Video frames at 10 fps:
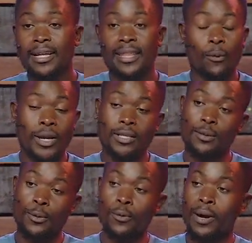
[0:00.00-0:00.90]
They went
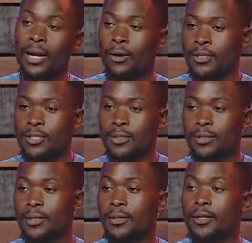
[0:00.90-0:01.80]
through a lot.
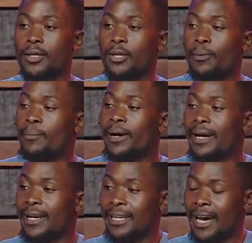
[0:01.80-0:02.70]

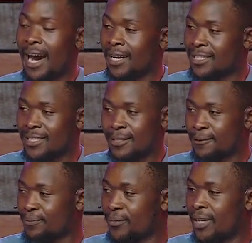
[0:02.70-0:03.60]
Remember in
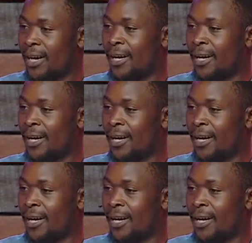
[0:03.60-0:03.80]
Acts,